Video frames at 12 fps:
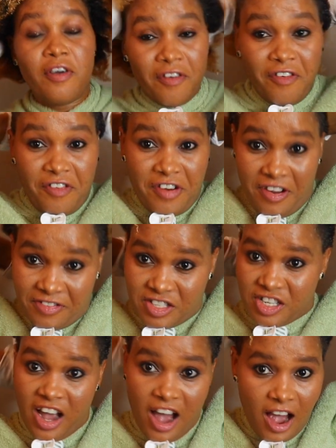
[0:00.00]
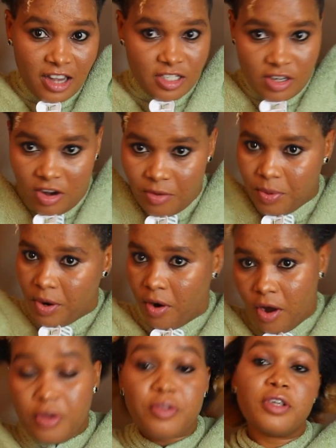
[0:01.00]
Free of charge, but
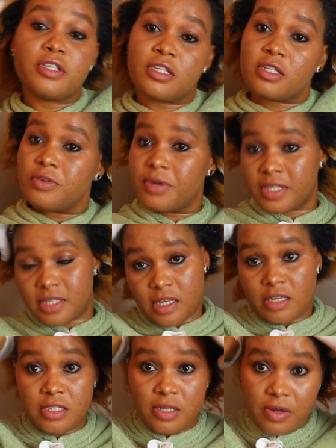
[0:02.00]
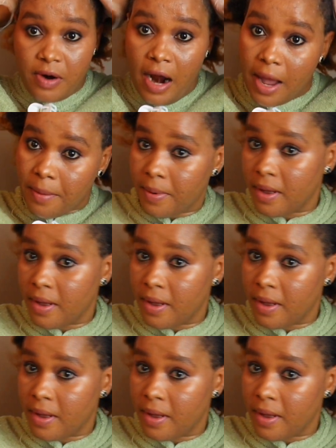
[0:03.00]
all you need to do is subscribe,